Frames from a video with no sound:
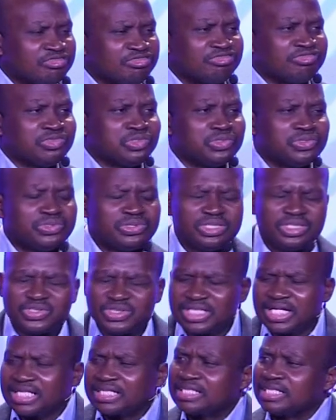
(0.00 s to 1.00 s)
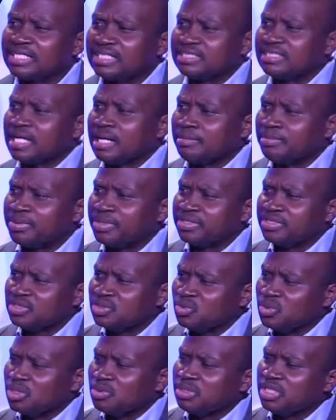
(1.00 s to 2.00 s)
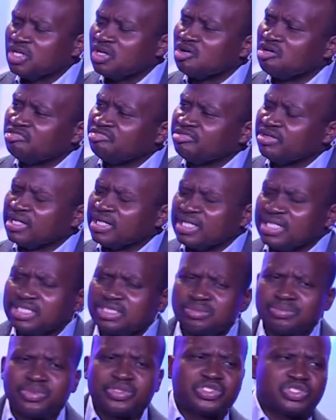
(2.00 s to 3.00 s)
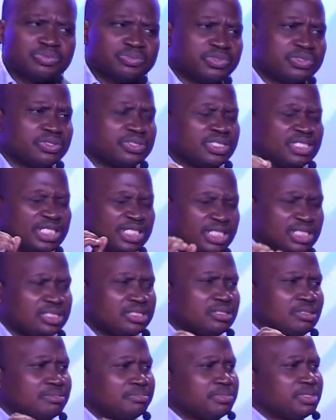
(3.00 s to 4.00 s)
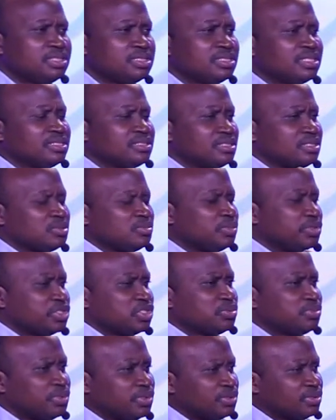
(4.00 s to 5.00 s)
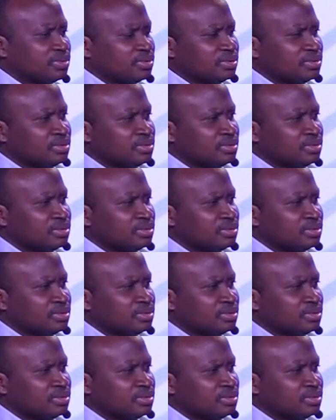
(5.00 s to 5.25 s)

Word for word: food, those are things that perish. What we offer is much more. The kingdom business is much more.